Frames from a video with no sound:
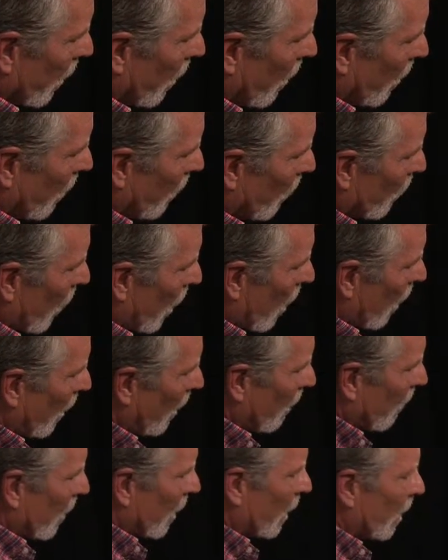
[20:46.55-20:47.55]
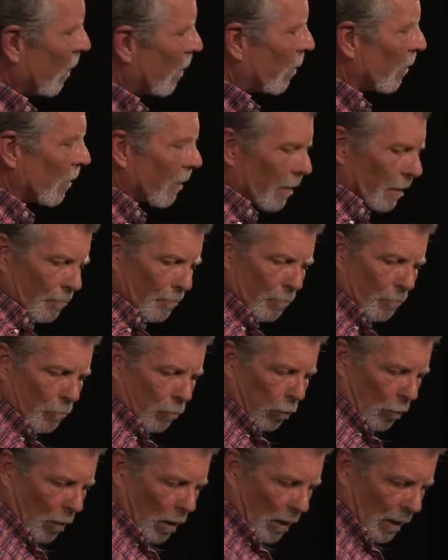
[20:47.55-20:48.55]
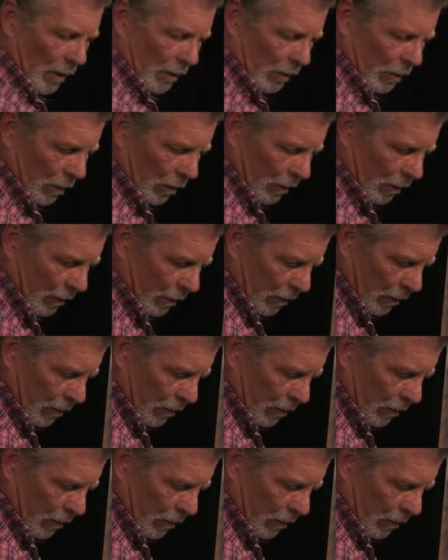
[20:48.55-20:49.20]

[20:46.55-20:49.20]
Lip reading: You can probably even hear the brush on,